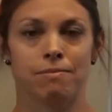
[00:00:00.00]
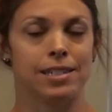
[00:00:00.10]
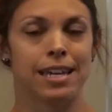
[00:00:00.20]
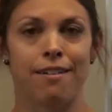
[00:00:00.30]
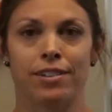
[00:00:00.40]

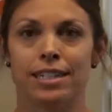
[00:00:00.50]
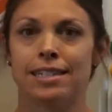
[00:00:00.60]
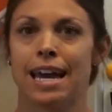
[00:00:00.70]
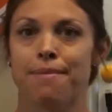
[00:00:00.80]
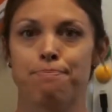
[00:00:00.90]
7 to
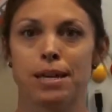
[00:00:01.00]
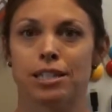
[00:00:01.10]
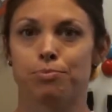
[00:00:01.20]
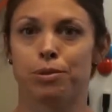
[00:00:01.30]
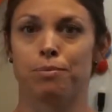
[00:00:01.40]
10
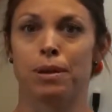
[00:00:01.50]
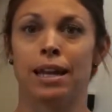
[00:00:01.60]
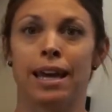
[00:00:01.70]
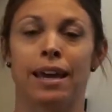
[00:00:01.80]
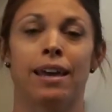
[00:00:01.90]
beats per
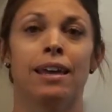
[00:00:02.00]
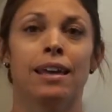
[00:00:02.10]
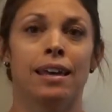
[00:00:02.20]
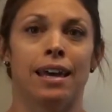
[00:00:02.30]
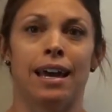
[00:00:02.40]
minute
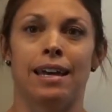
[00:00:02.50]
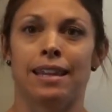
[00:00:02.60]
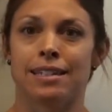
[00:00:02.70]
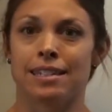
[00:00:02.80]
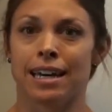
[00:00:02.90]
and
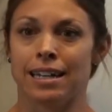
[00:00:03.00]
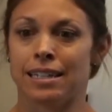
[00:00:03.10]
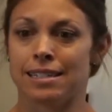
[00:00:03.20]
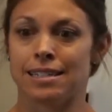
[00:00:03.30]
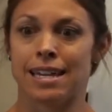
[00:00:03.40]
that's kind
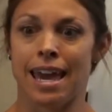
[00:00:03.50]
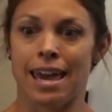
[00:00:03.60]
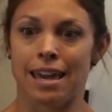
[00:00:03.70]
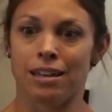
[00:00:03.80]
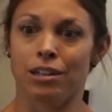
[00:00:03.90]
of
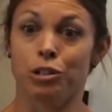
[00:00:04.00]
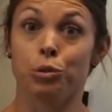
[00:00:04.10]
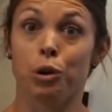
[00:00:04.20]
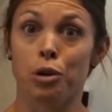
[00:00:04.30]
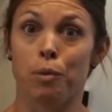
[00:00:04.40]
staying
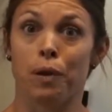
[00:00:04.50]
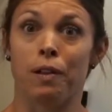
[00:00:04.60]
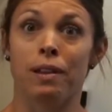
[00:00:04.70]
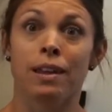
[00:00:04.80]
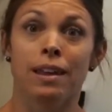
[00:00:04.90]

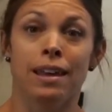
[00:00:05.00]
normal,